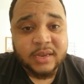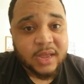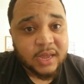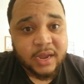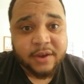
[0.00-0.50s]

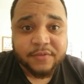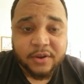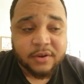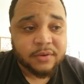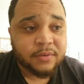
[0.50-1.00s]
take care of
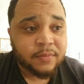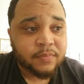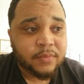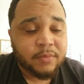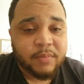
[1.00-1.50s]
your
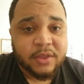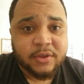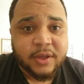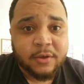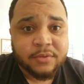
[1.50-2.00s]

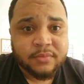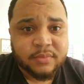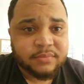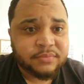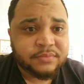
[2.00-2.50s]
mental health,
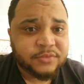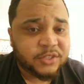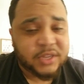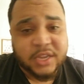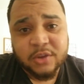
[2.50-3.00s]

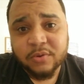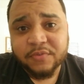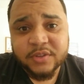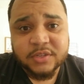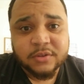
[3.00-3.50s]
just like you would
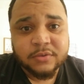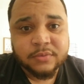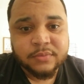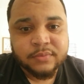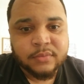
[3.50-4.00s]
physical,
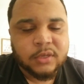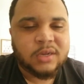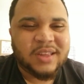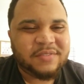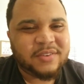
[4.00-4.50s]
your
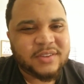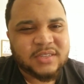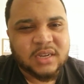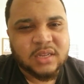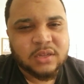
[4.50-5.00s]
life's going to
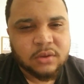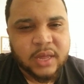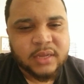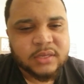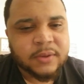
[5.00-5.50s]
suck a little
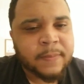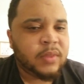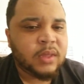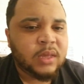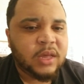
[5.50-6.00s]
less.
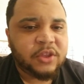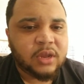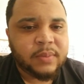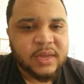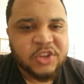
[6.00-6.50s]
It's
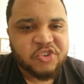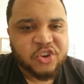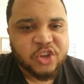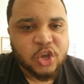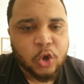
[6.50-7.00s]
going to be easier
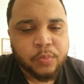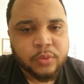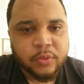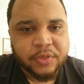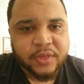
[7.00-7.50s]
to cope
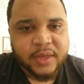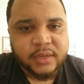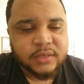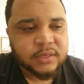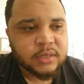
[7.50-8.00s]
with
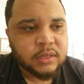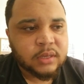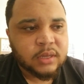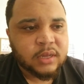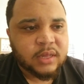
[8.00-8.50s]
things
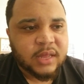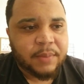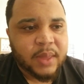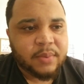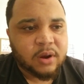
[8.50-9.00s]
that
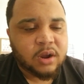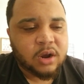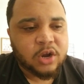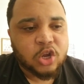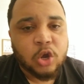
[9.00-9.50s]
maybe are
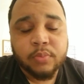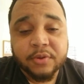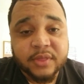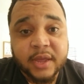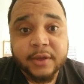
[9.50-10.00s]
hard to cope
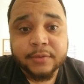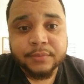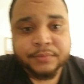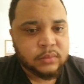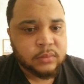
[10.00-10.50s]
with now.
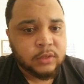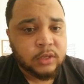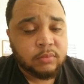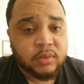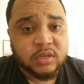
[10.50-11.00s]

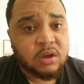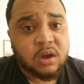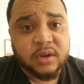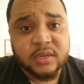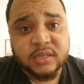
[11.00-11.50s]
But
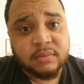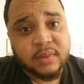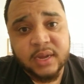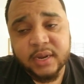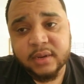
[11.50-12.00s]
talking to
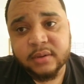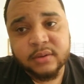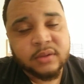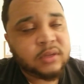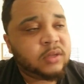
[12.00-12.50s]
somebody
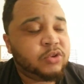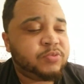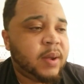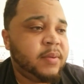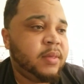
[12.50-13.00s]
was
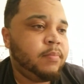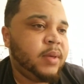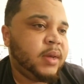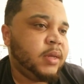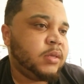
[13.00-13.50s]
probably the
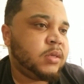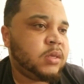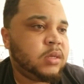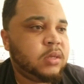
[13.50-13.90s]
biggest